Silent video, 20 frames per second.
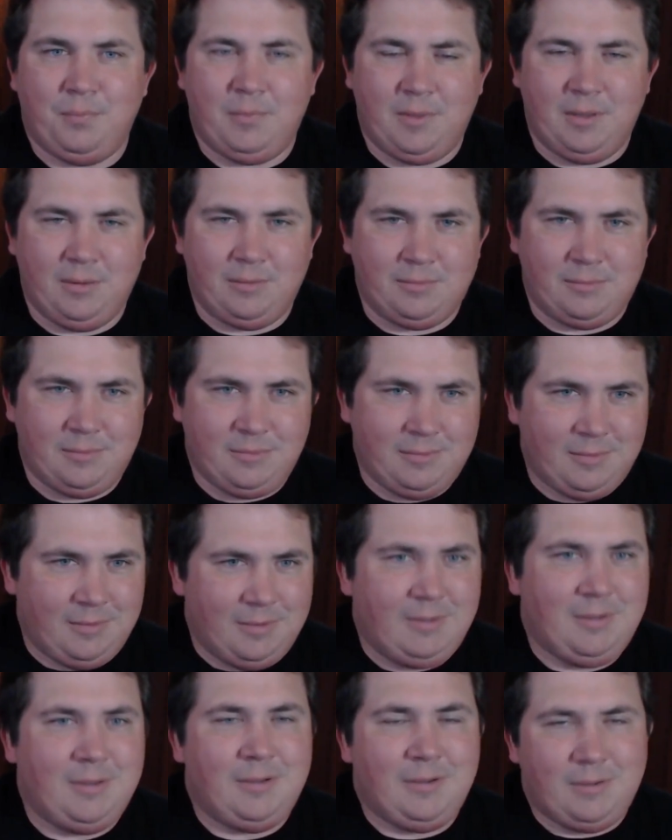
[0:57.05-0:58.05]
It,
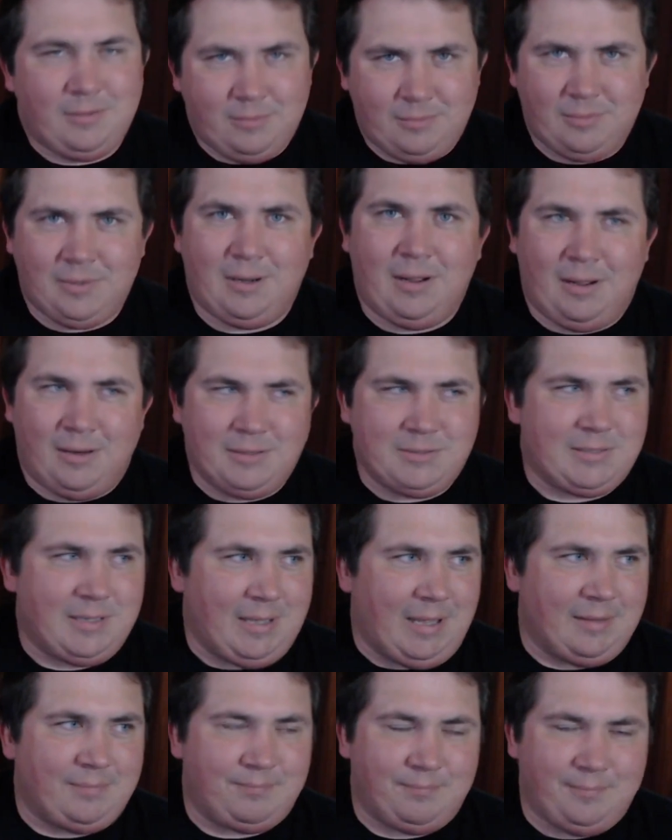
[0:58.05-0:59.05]
honestly, I